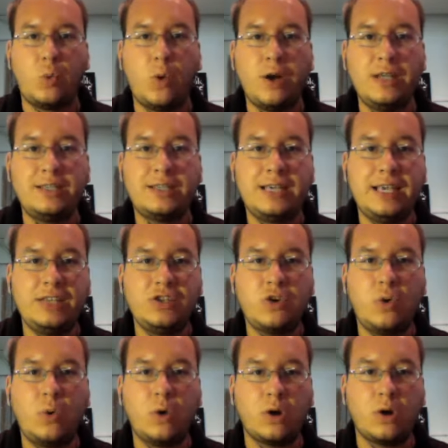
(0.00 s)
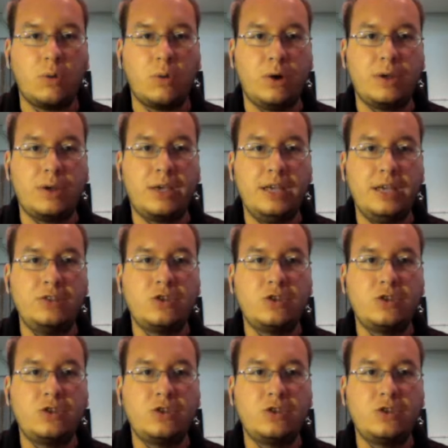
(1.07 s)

So, what is Kids Corner? Well,